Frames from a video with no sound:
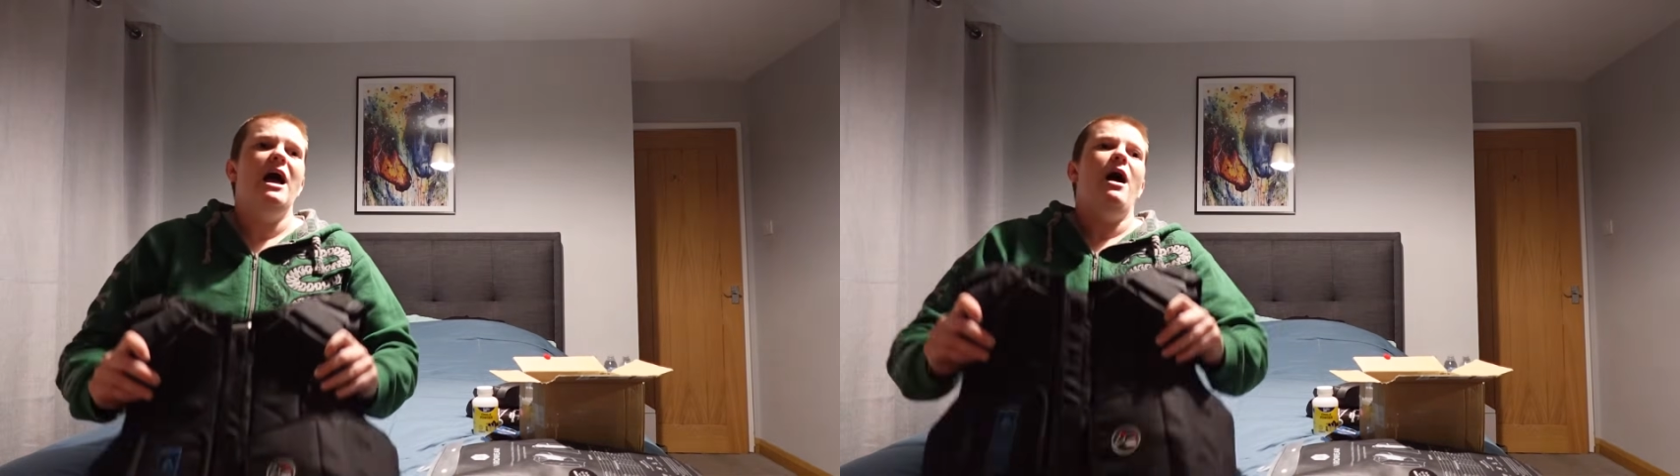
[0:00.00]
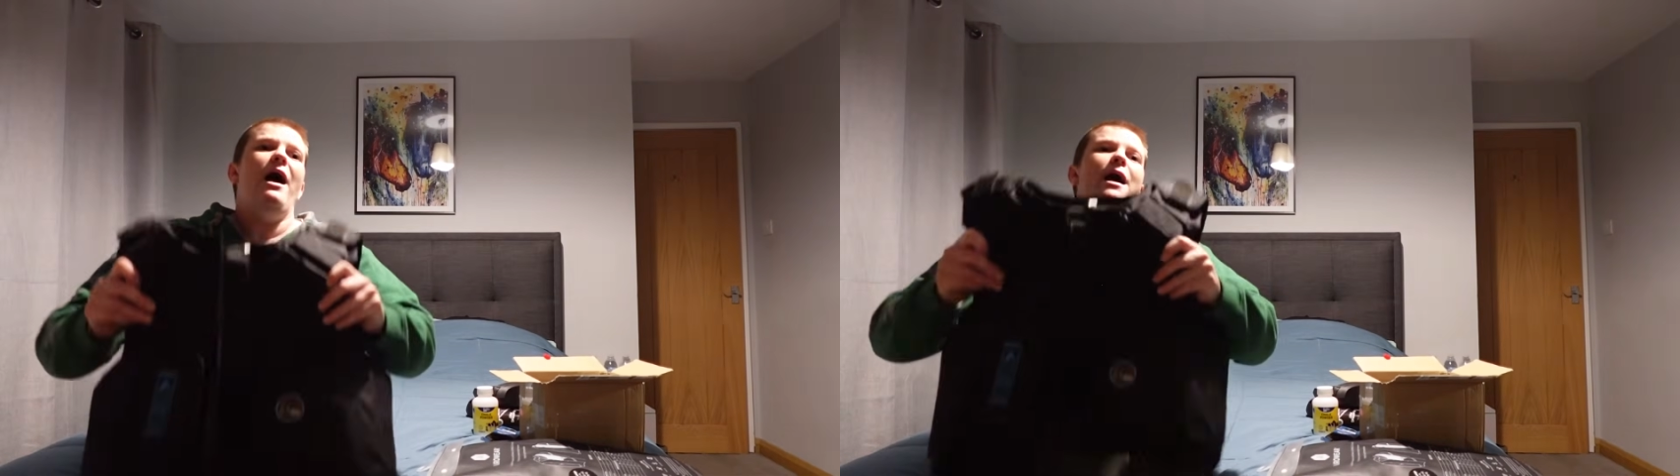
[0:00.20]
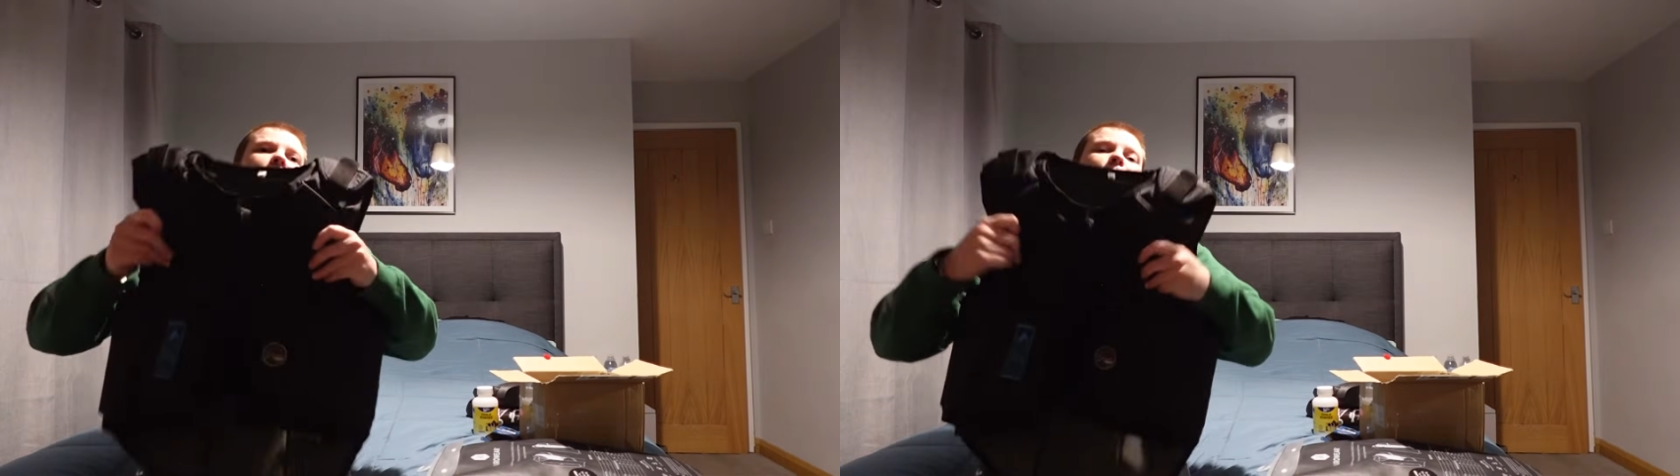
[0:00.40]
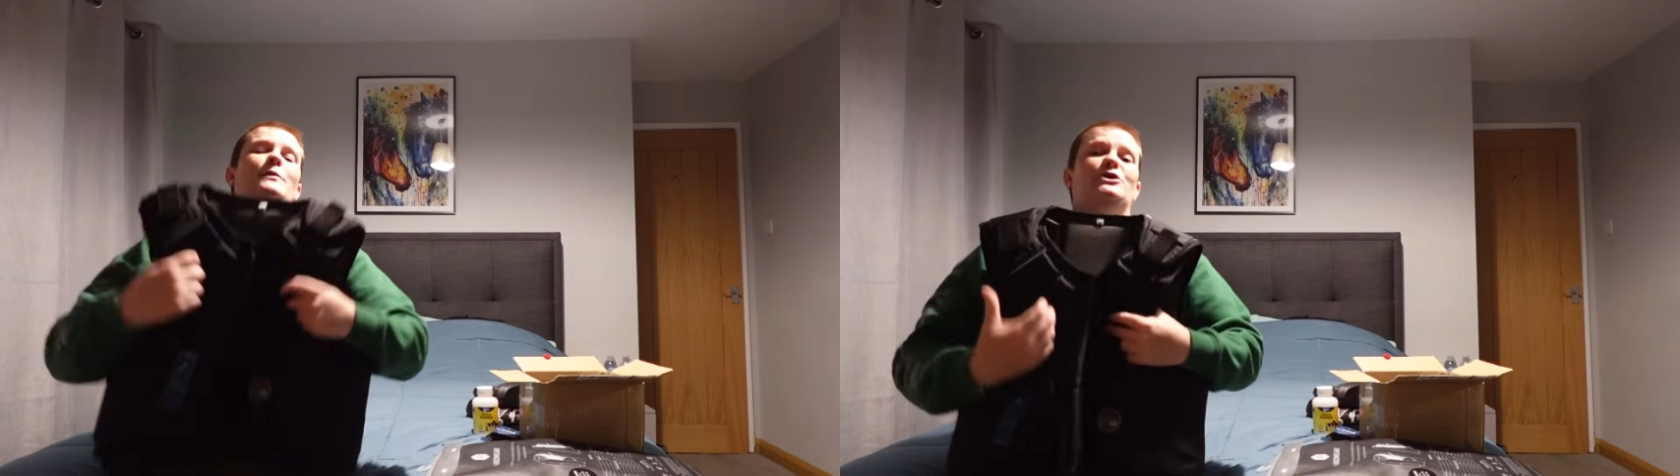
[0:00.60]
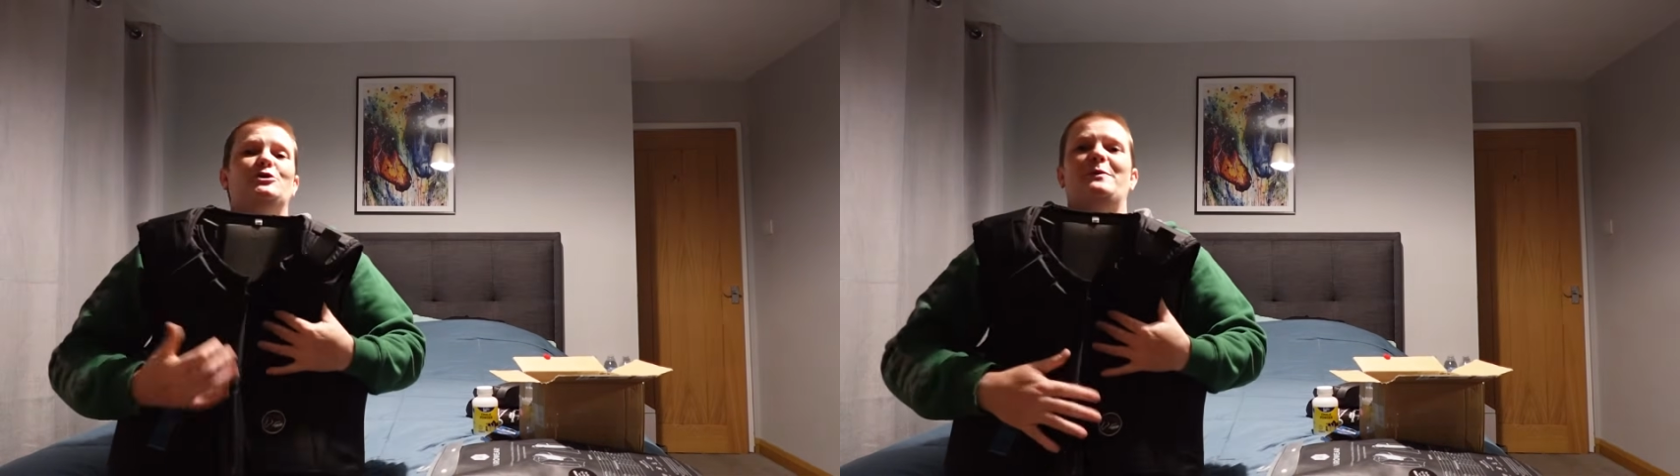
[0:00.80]

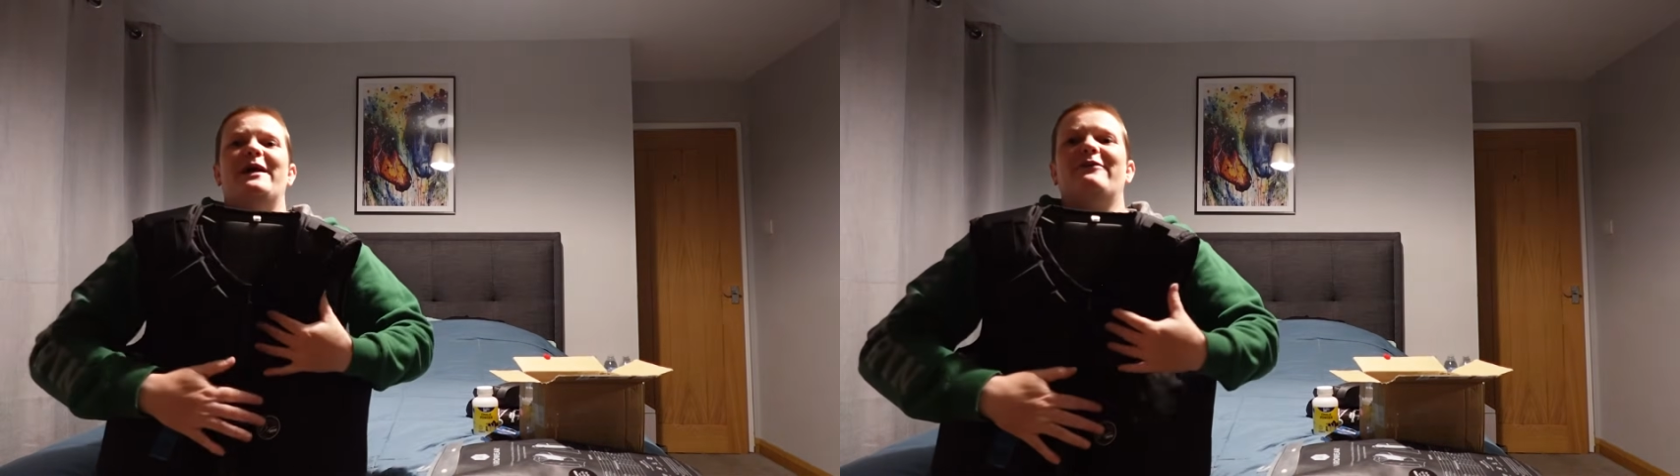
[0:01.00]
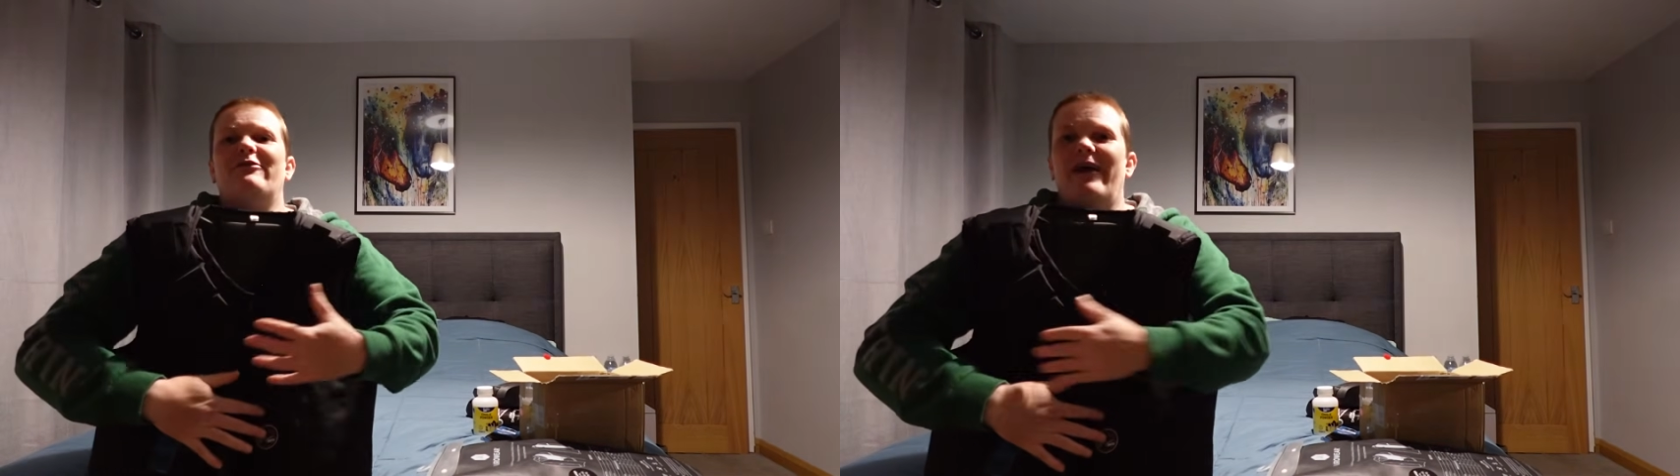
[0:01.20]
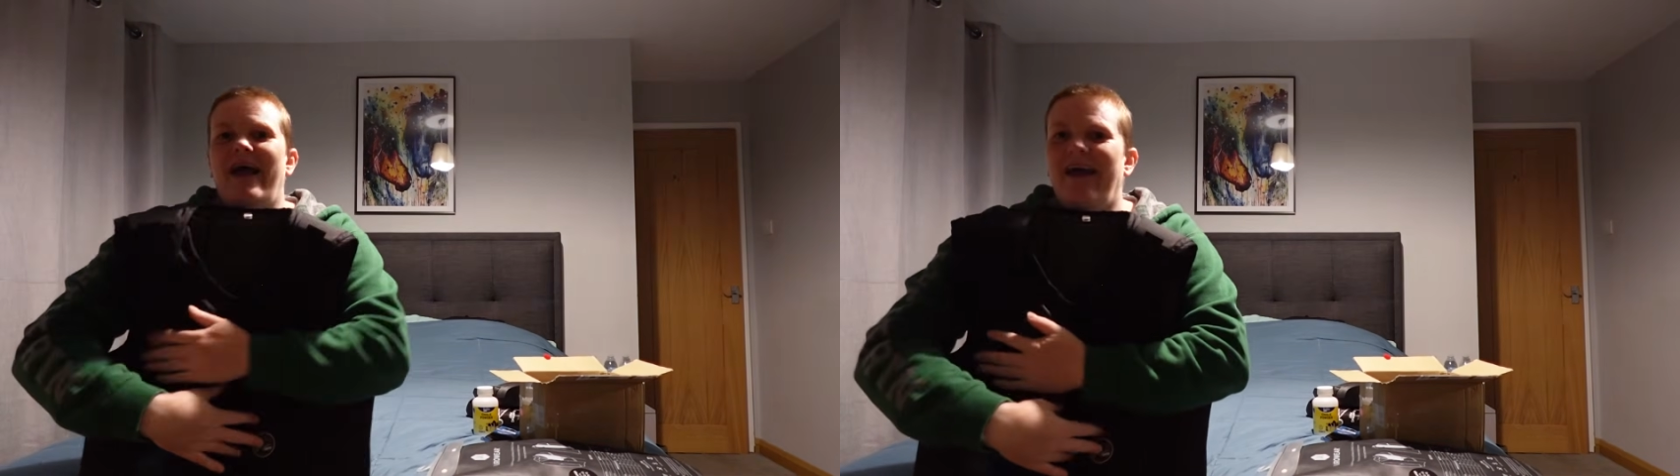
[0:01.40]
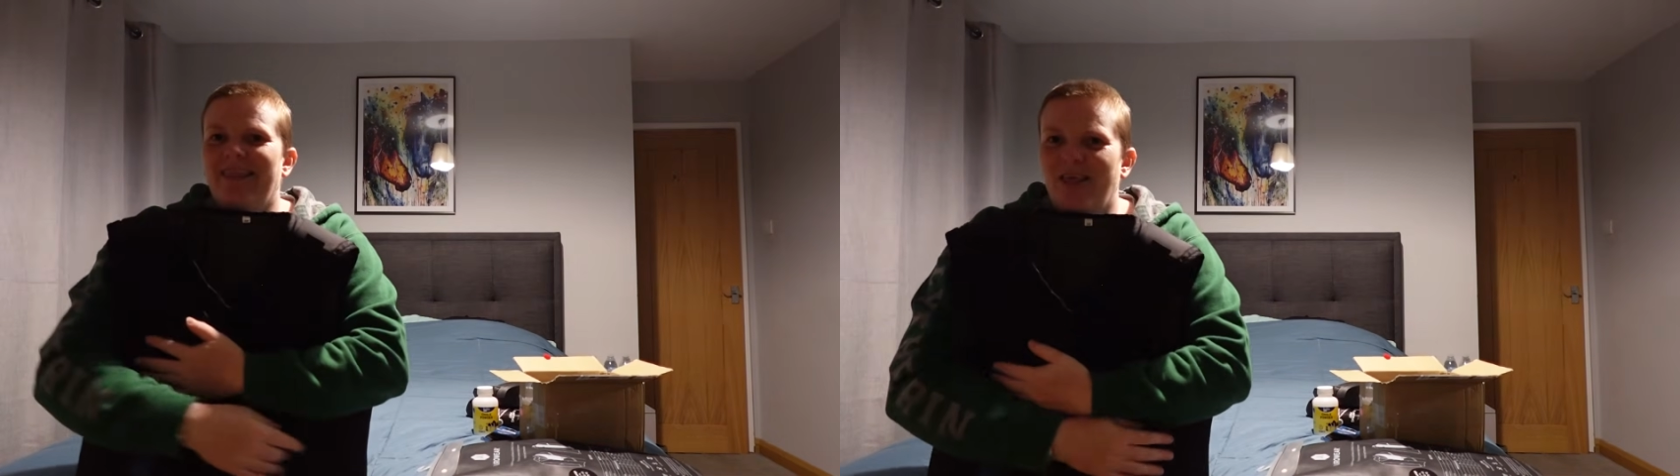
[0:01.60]
But to be fair,